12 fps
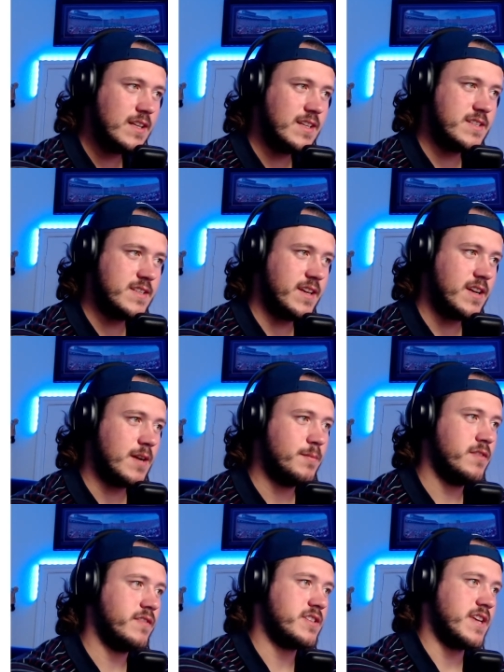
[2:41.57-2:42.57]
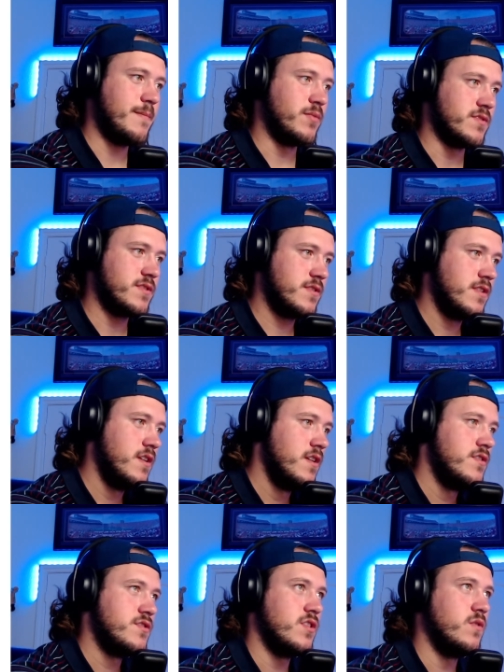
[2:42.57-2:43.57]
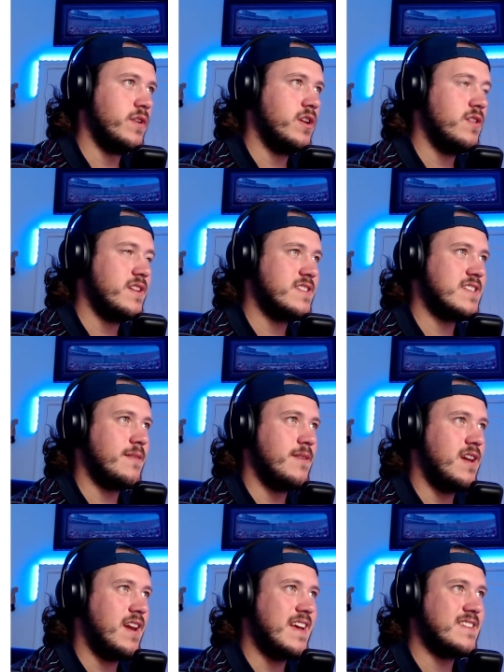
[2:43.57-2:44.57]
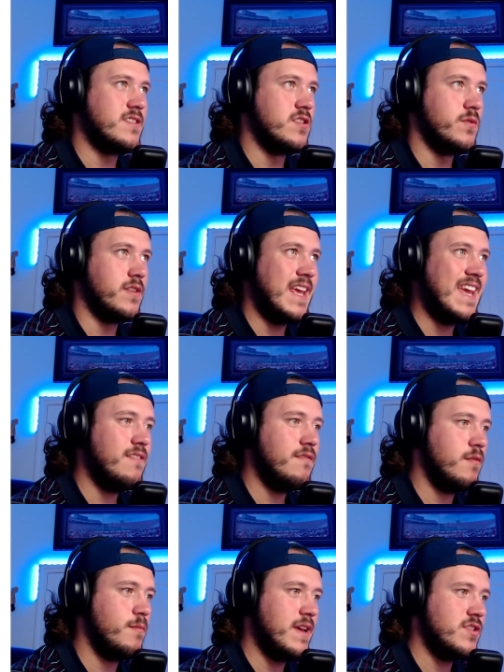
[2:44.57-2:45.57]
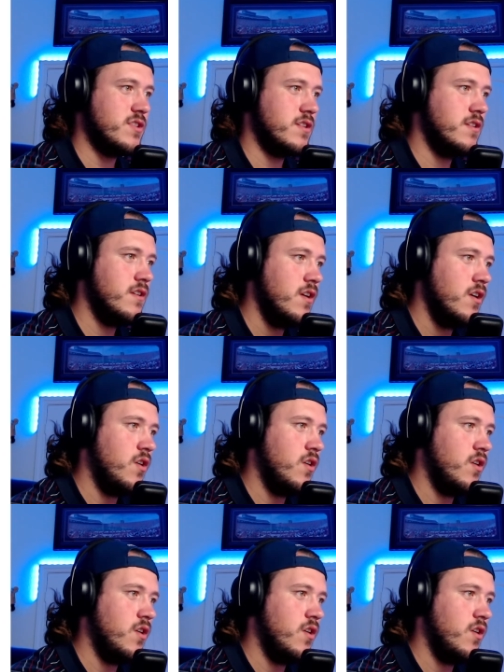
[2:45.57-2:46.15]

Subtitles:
Let's take a couple of examples. So we know that saber has to do with information